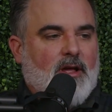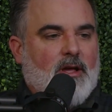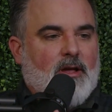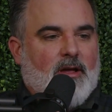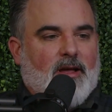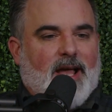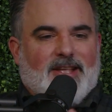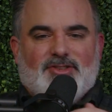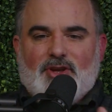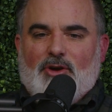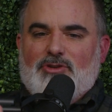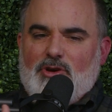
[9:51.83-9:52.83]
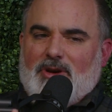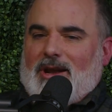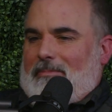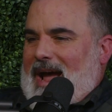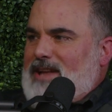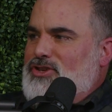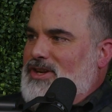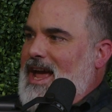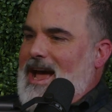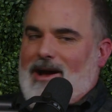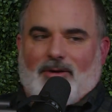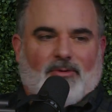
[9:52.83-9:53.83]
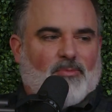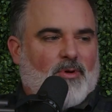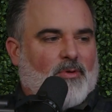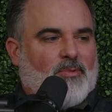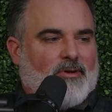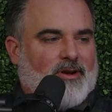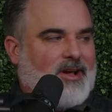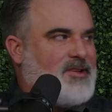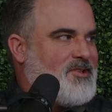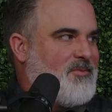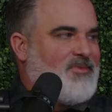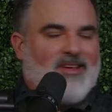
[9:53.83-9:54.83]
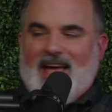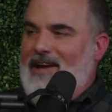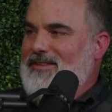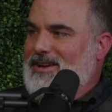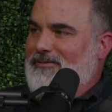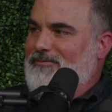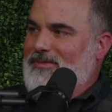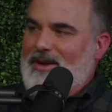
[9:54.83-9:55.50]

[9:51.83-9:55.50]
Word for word: Mm-hmm. And so you can imagine how, well, we're accustomed to having a,